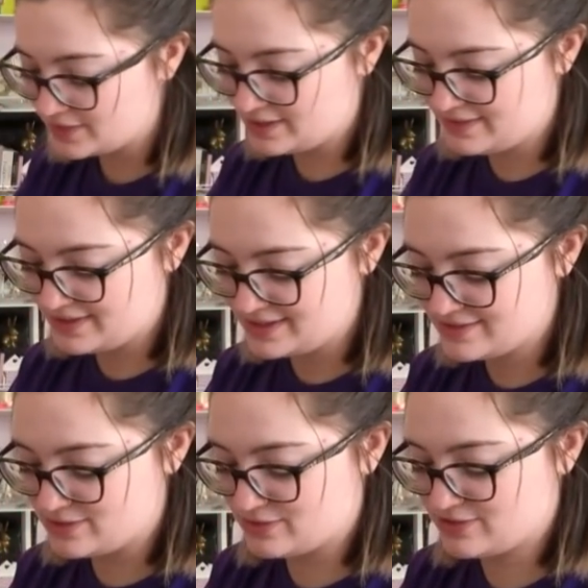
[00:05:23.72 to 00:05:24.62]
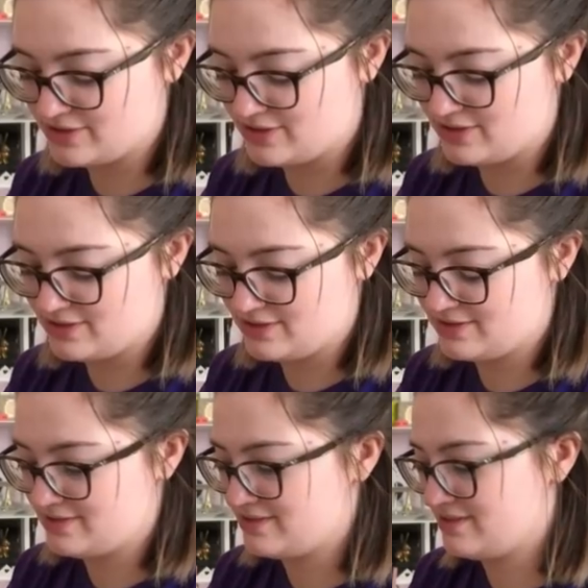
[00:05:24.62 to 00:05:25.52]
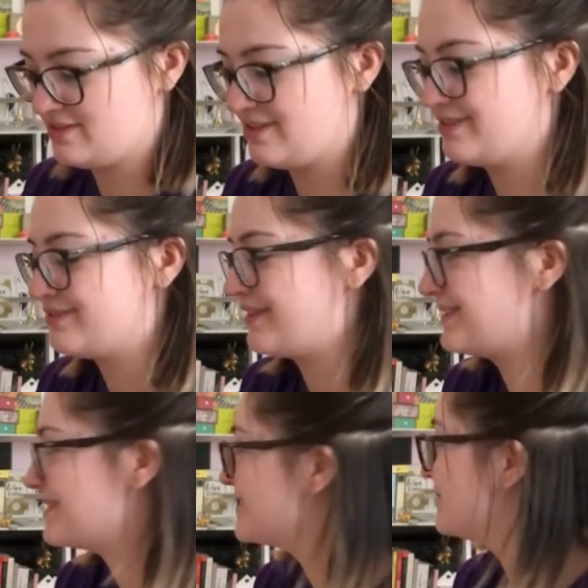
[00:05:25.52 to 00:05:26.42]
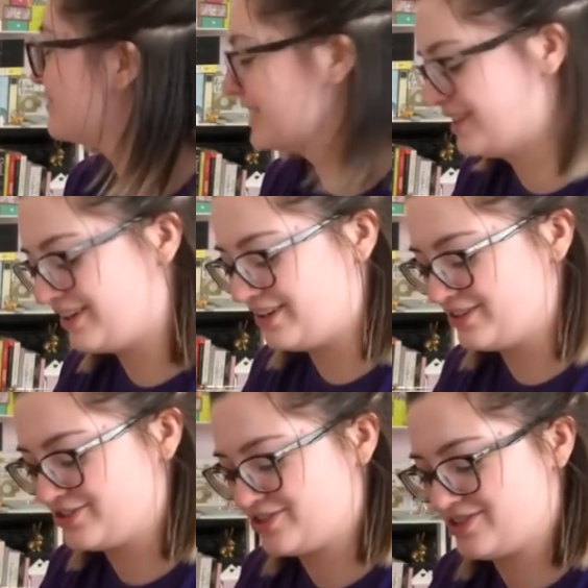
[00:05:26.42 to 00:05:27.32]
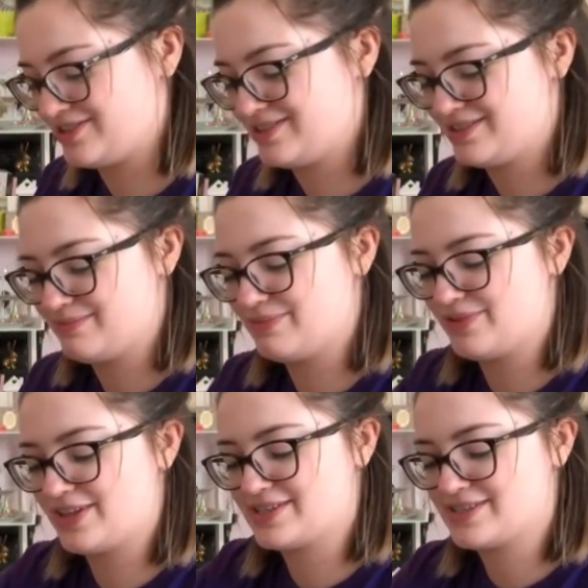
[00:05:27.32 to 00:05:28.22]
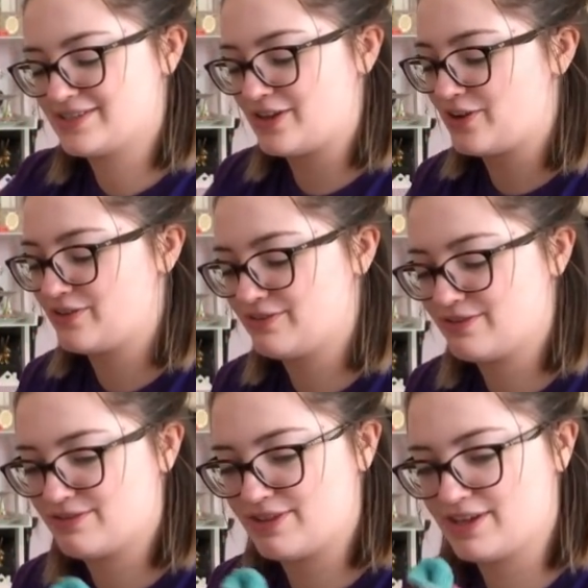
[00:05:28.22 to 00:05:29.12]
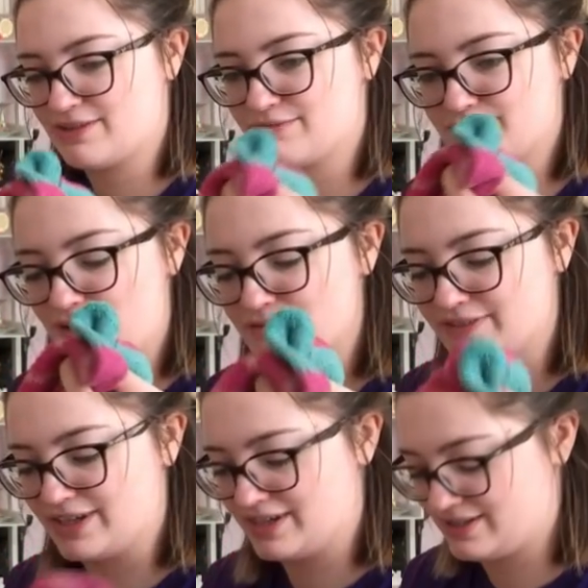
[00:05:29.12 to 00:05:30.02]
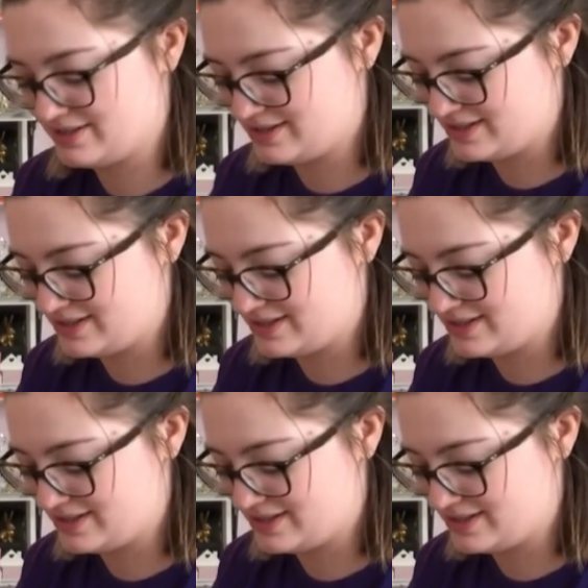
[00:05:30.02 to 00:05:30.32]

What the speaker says: And then these socks are offensively large, but they're so thick and fluffy.